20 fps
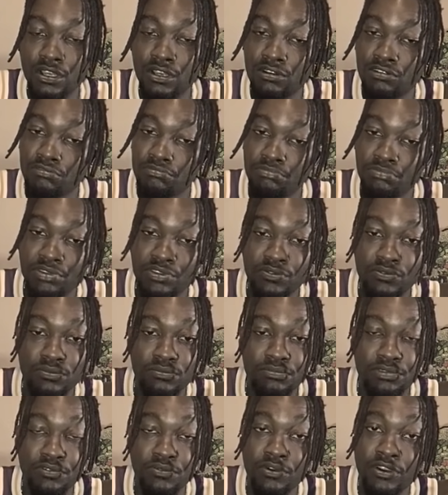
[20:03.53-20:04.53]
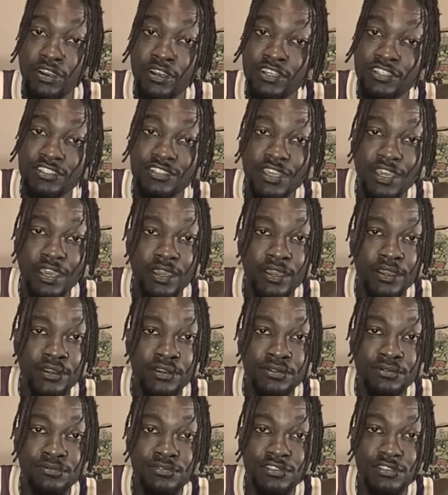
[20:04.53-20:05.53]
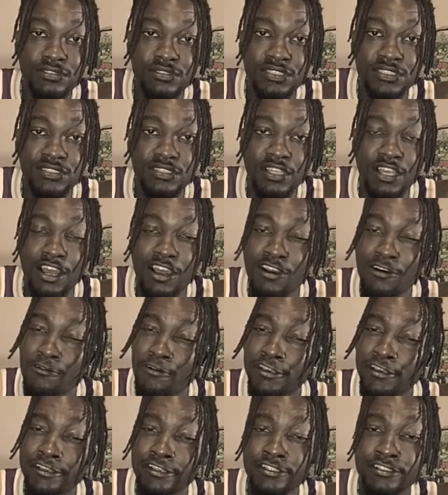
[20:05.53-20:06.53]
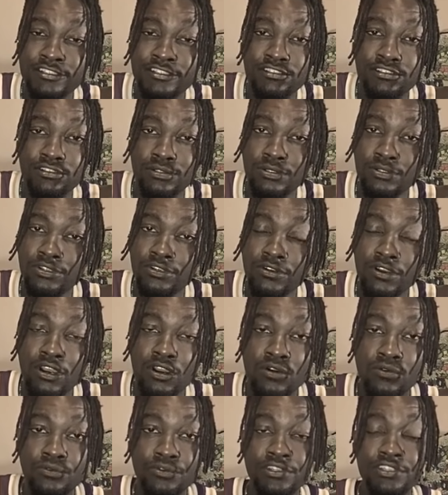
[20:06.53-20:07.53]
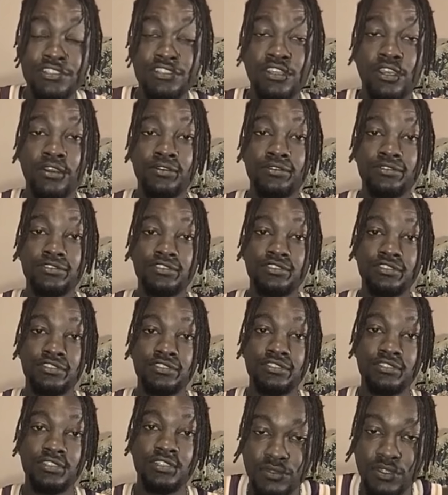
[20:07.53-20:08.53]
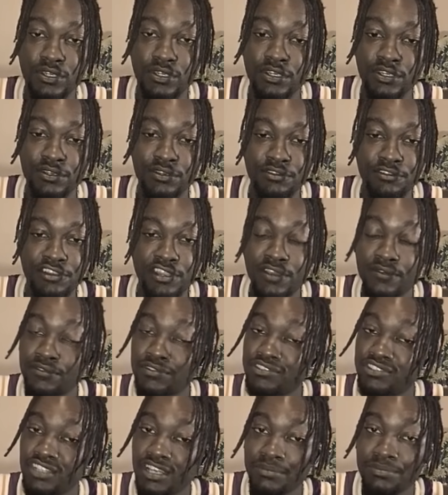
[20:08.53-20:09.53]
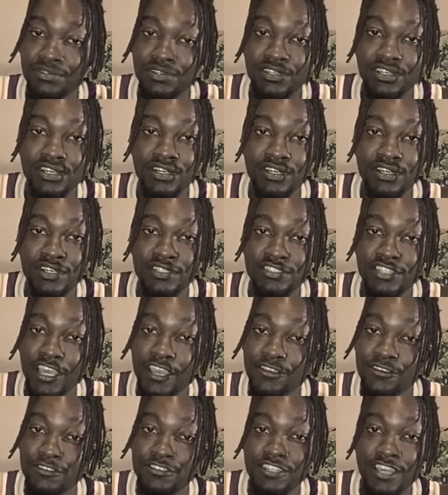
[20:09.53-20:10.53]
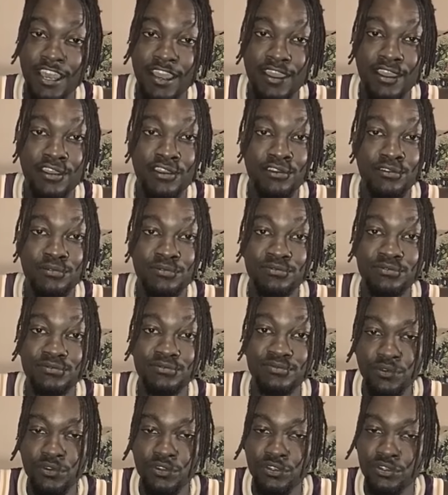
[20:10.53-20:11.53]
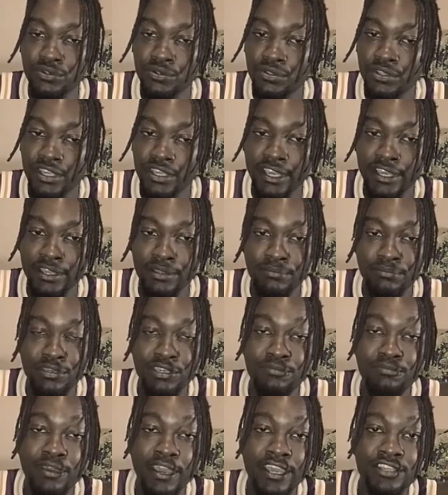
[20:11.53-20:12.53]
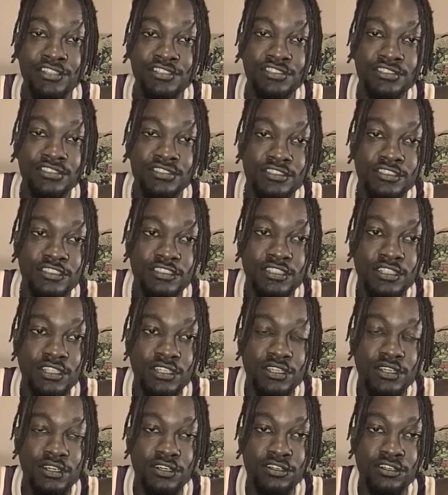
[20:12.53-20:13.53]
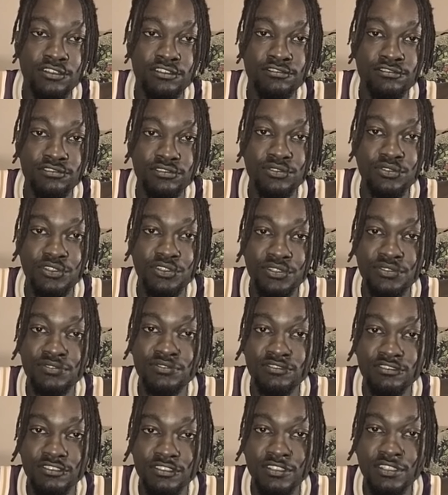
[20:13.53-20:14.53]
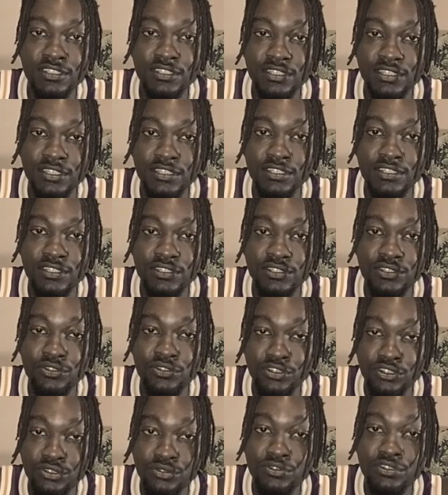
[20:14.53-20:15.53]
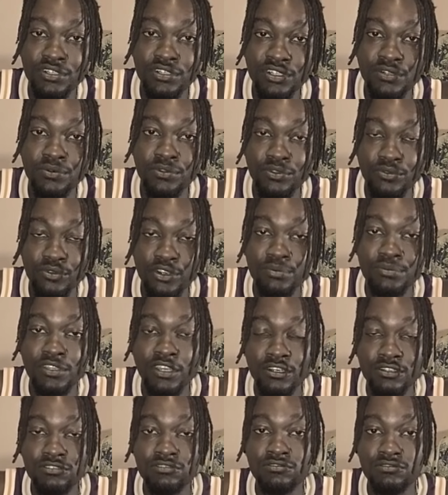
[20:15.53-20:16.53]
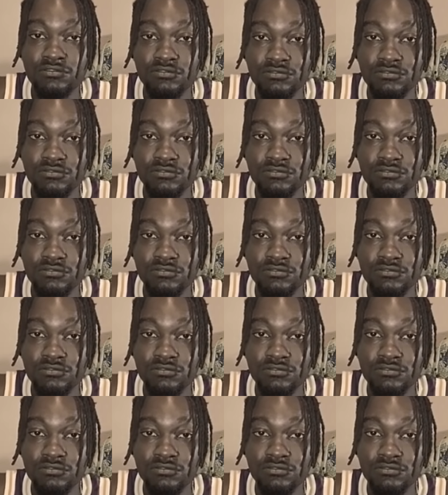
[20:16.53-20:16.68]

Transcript: Uh, be beware of scams. Always do your own research. Uh, never jump the gun. Take your time. If you can do that and be patient, uh, you can you can do good with crypto.